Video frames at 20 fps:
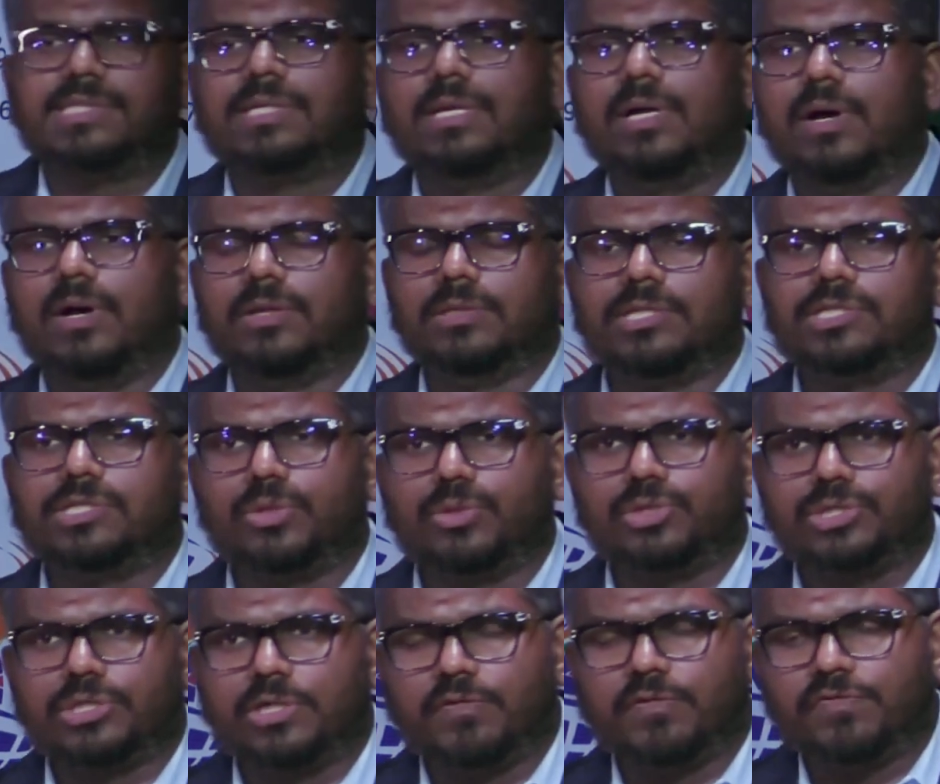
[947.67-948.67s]
on the
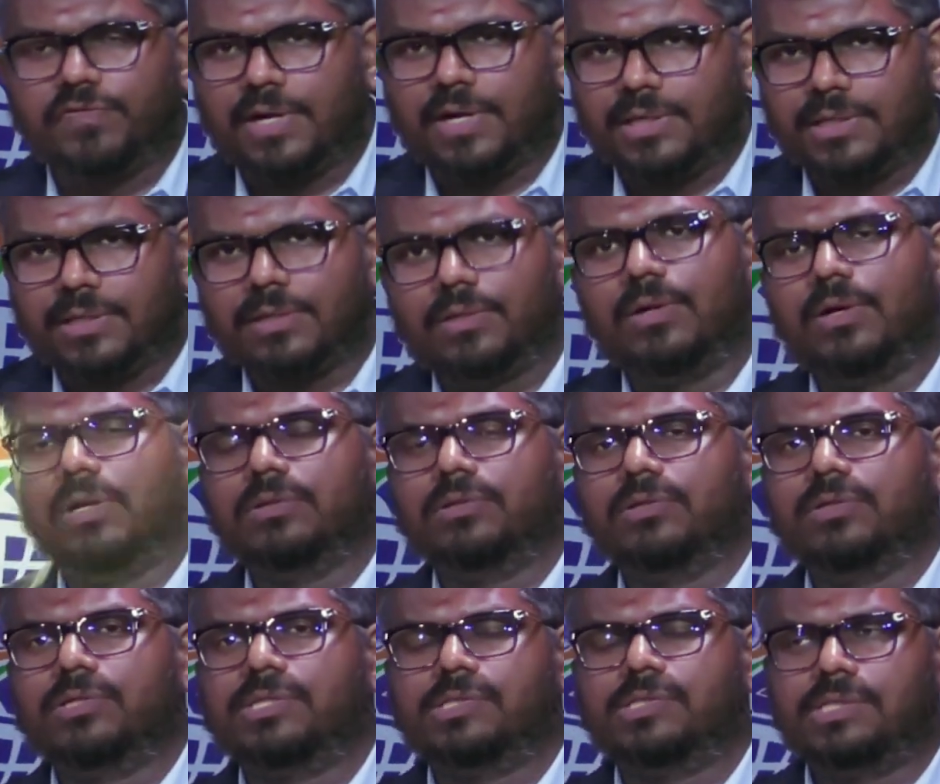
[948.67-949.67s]
social front, on
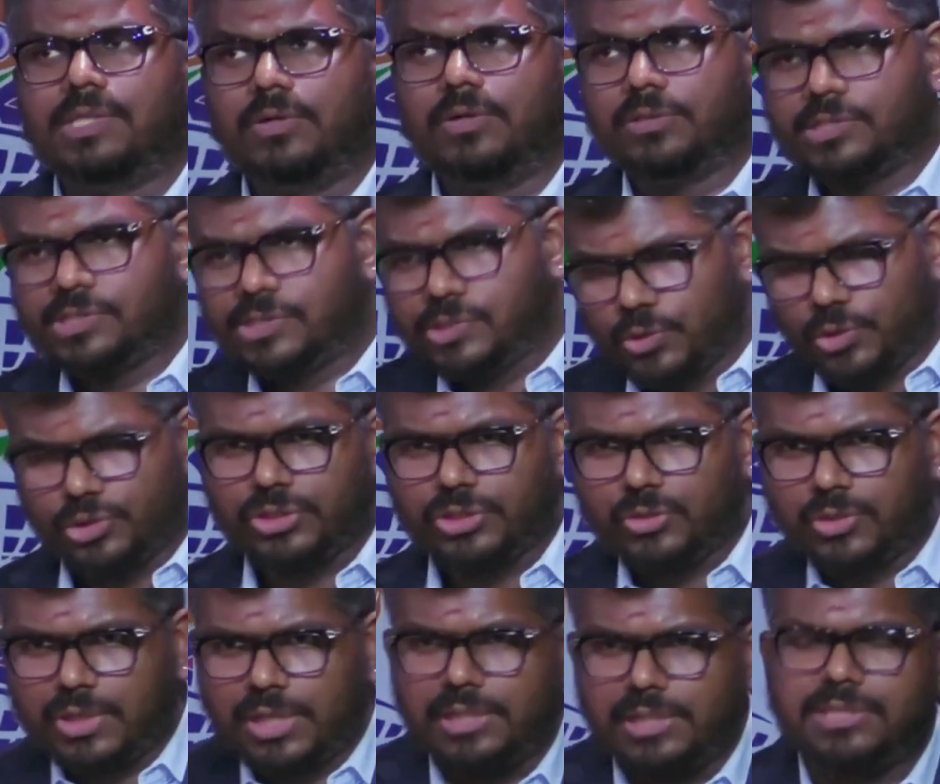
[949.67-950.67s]
the
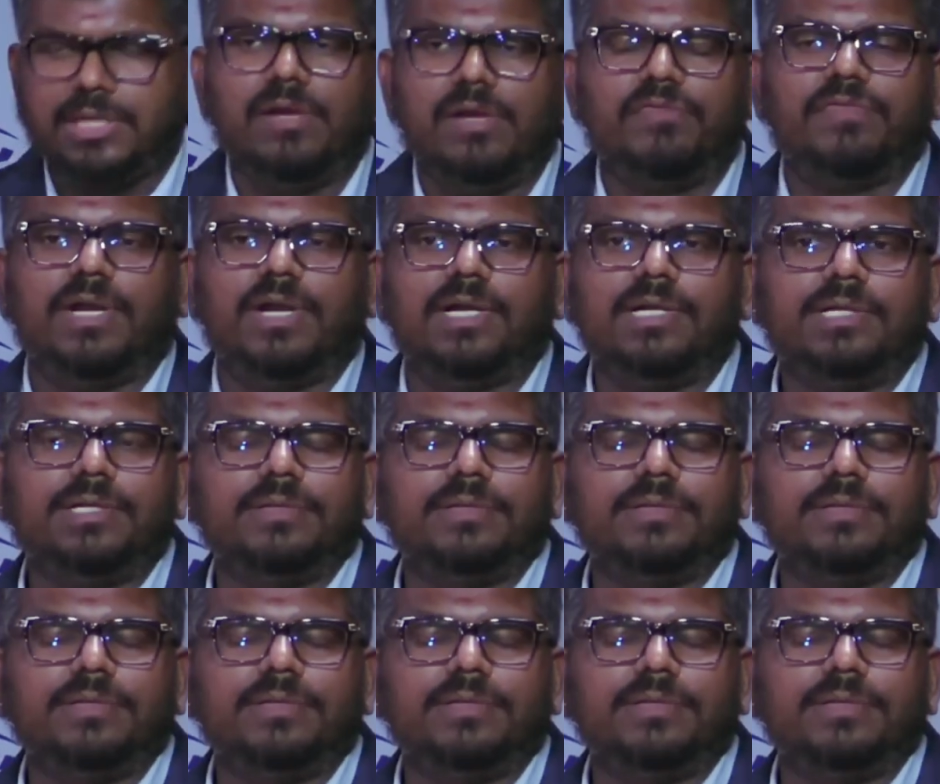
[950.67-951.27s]
socio-cultural front.